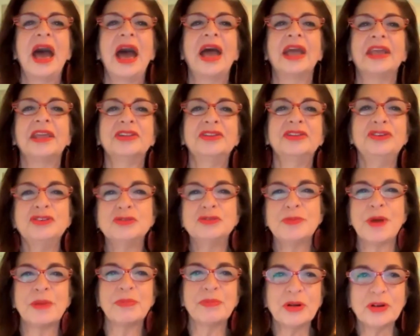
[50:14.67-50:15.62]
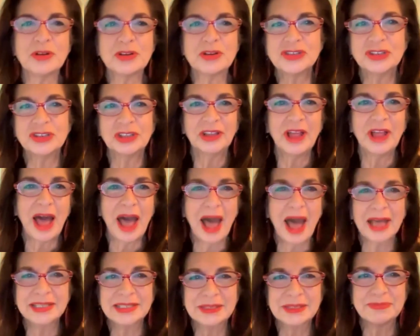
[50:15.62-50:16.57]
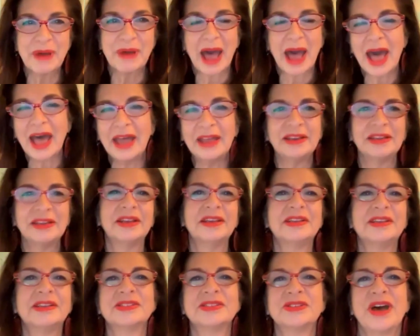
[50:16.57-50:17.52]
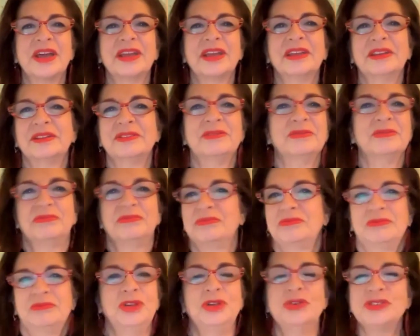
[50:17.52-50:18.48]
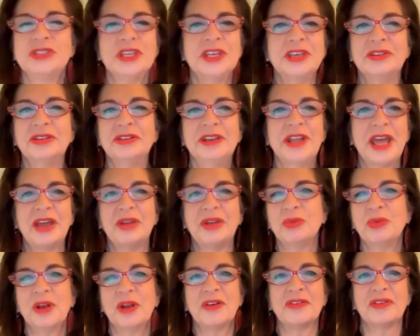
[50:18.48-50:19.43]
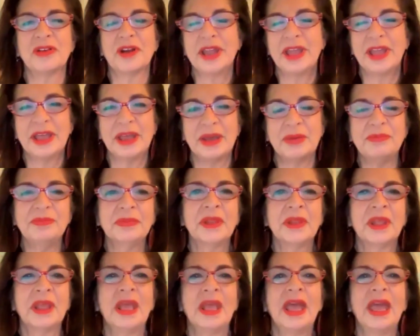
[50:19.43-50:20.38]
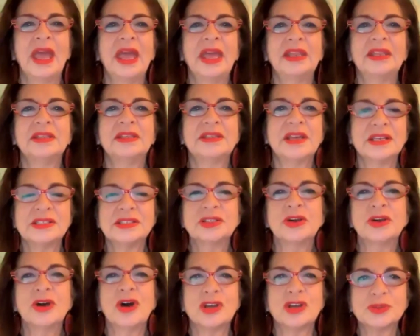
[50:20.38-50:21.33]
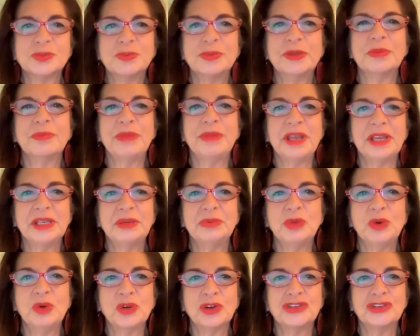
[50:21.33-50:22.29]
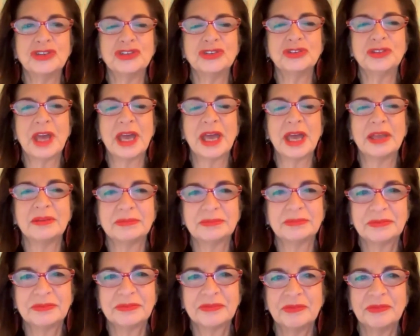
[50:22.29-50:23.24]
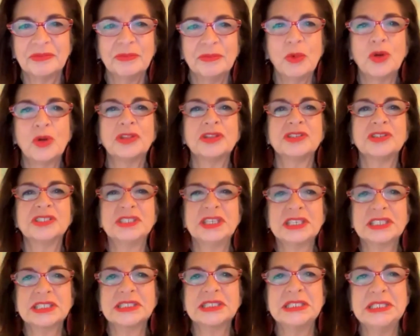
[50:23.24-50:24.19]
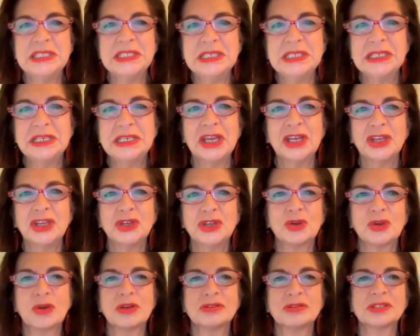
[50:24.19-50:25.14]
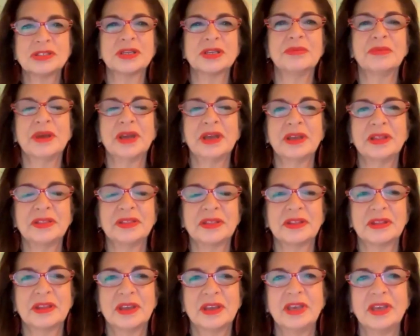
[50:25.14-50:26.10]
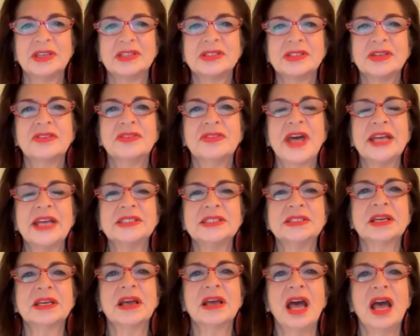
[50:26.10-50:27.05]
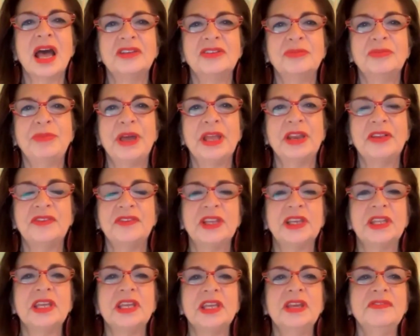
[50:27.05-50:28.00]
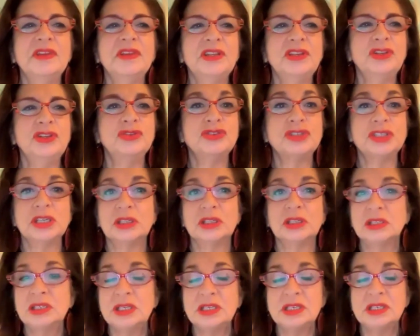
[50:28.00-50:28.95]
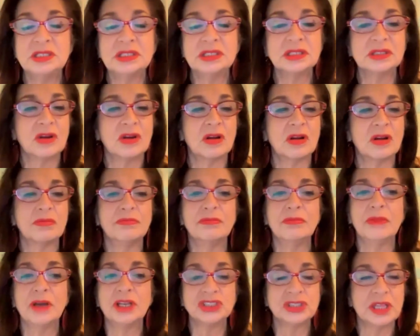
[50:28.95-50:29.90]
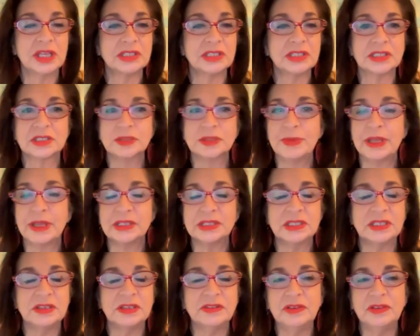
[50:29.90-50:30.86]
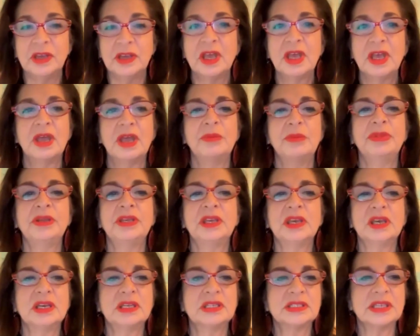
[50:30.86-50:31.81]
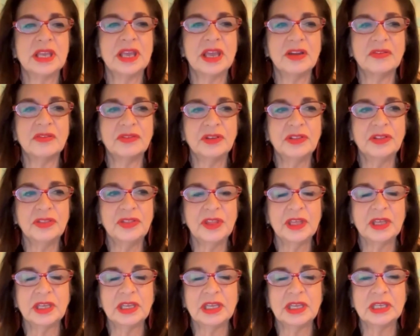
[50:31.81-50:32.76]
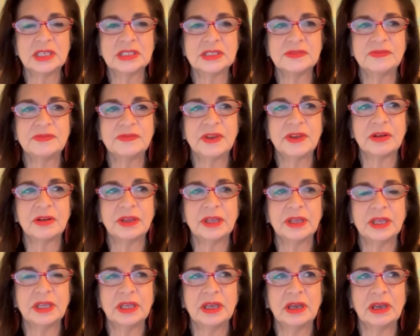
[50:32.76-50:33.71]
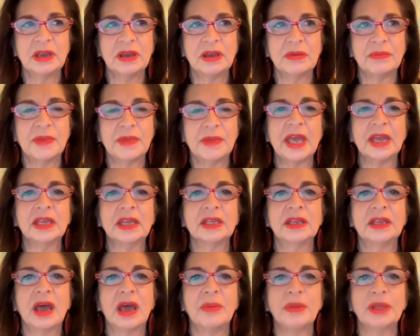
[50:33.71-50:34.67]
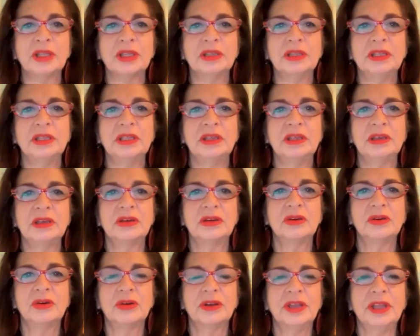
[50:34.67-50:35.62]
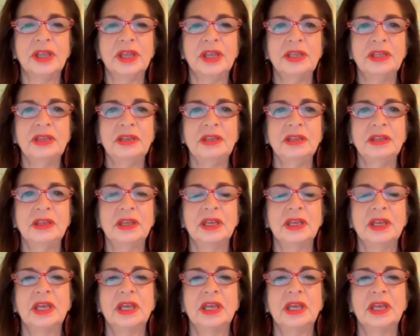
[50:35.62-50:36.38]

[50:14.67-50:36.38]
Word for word: I can use my personal hotspot so I can use internet wherever I am. And it doesn't cost me a penny more to do that more than 16 euros a month. So that's the kind of benefit. Even utilities are much less expensive because everything is very um, economically oriented.